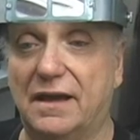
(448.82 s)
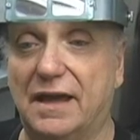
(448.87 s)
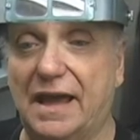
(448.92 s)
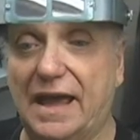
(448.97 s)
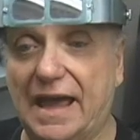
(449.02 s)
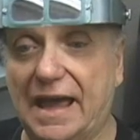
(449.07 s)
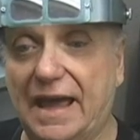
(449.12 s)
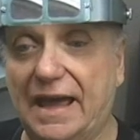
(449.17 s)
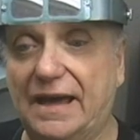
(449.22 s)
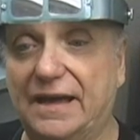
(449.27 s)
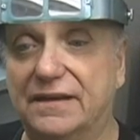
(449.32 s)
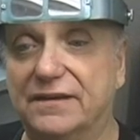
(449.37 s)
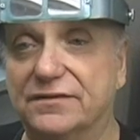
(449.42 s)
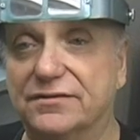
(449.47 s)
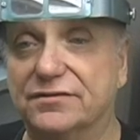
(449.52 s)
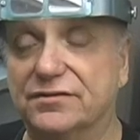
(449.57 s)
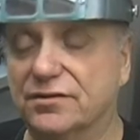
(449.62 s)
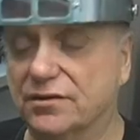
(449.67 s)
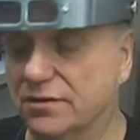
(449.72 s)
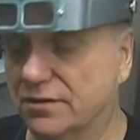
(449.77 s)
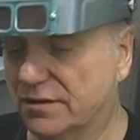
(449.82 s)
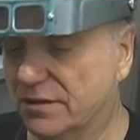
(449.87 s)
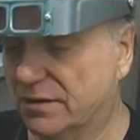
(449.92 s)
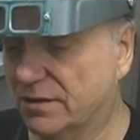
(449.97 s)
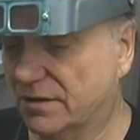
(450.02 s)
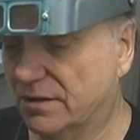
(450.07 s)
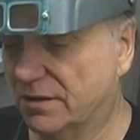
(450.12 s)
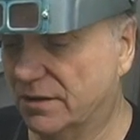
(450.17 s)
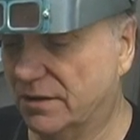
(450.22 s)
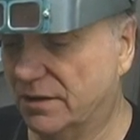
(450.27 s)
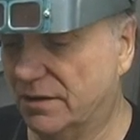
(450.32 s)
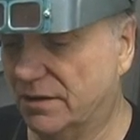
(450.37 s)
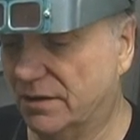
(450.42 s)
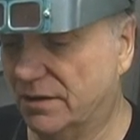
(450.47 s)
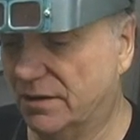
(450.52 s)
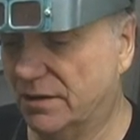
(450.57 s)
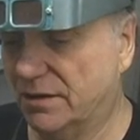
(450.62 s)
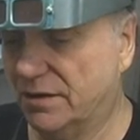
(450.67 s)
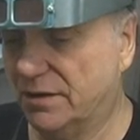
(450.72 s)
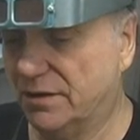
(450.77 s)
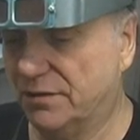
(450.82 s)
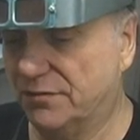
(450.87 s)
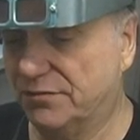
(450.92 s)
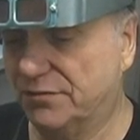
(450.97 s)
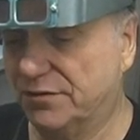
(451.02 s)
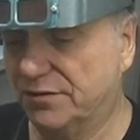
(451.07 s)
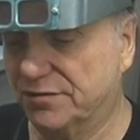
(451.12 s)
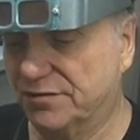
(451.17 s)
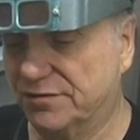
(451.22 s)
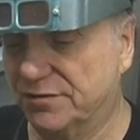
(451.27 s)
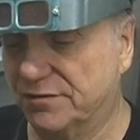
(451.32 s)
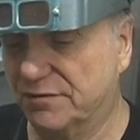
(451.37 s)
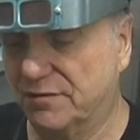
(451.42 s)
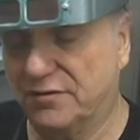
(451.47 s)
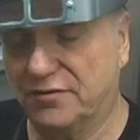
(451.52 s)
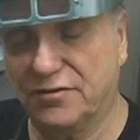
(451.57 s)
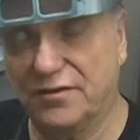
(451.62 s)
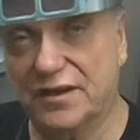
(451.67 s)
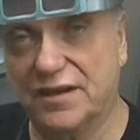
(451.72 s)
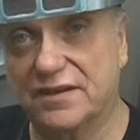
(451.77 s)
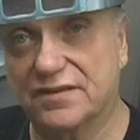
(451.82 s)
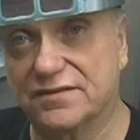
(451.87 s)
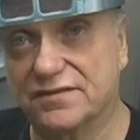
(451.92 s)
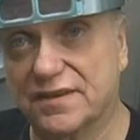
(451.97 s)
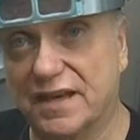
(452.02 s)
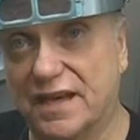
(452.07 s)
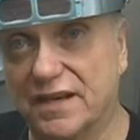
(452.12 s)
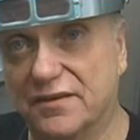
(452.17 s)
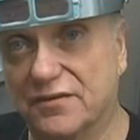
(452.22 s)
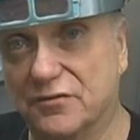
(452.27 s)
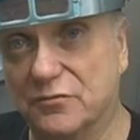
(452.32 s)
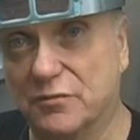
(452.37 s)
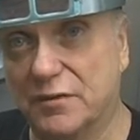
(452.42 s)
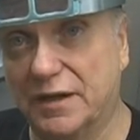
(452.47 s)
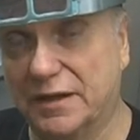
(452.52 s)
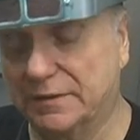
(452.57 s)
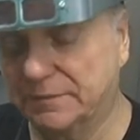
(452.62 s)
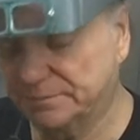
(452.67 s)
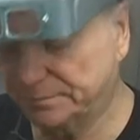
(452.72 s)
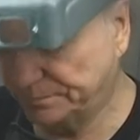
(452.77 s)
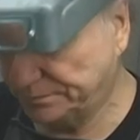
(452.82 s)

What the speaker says: as the thickest side of the ring.